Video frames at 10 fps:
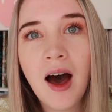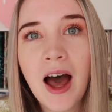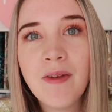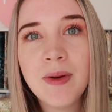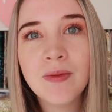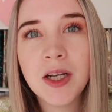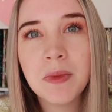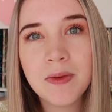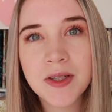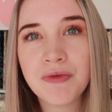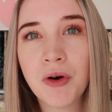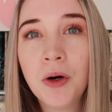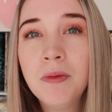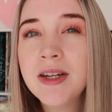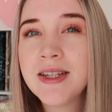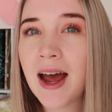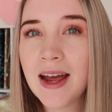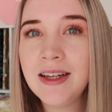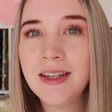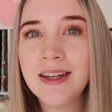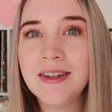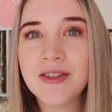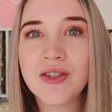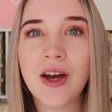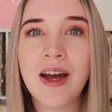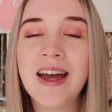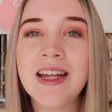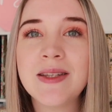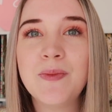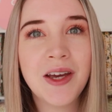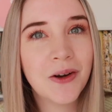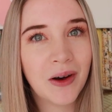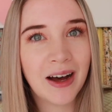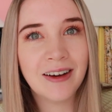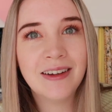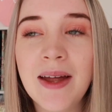I've been running my business for almost 8 years, so it's been a while.